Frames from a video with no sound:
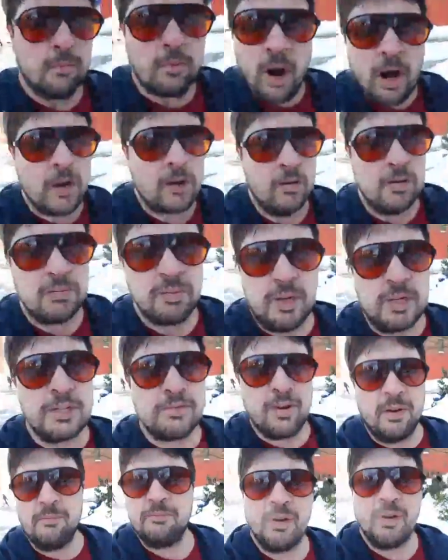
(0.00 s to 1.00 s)
Broncos
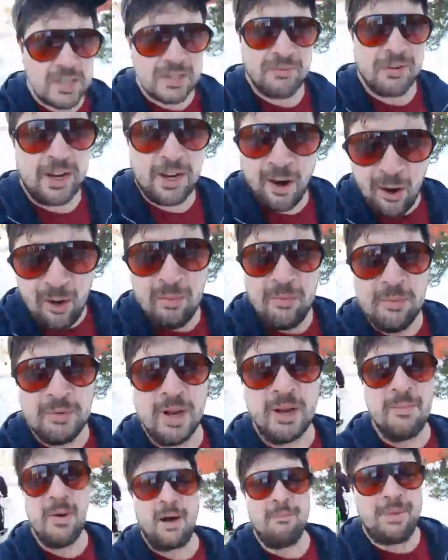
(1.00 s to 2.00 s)
plus three. Plus three at home?
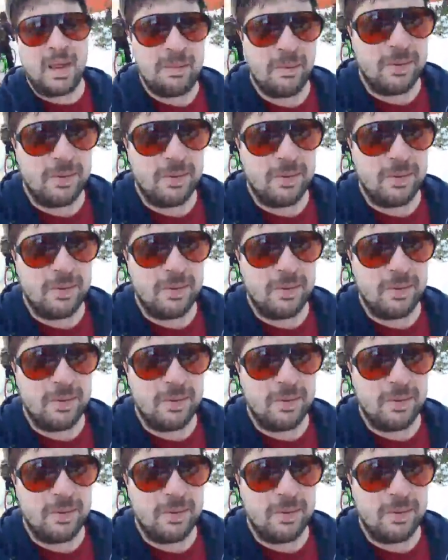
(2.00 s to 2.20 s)
Come on,